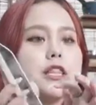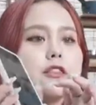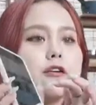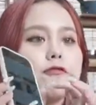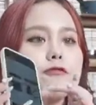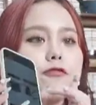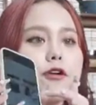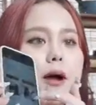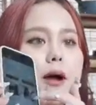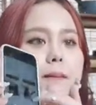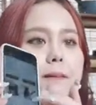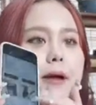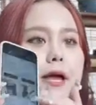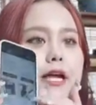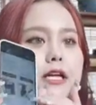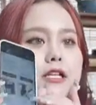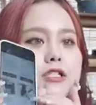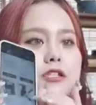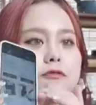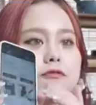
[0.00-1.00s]
the front
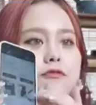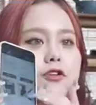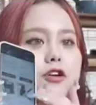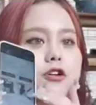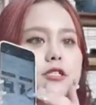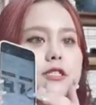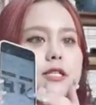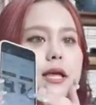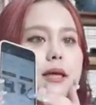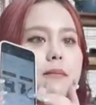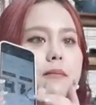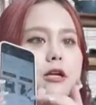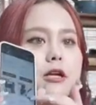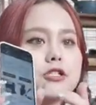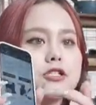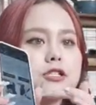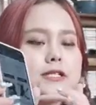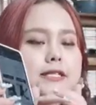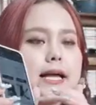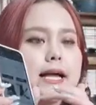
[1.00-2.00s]
page, the first
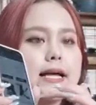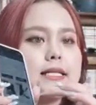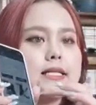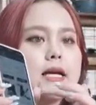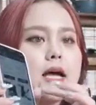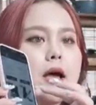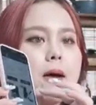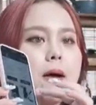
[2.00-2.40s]
image set,